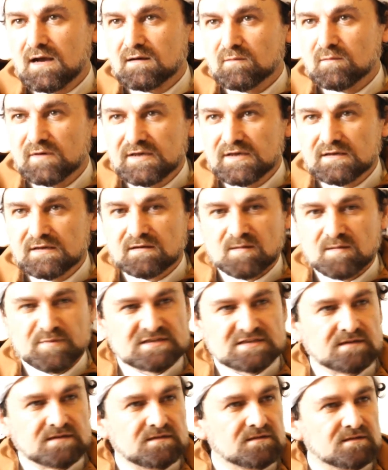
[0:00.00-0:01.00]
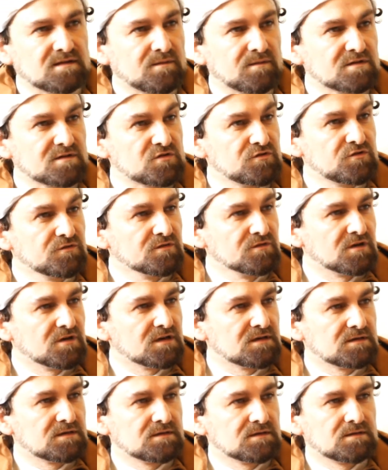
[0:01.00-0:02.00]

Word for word: and we represented our sojour,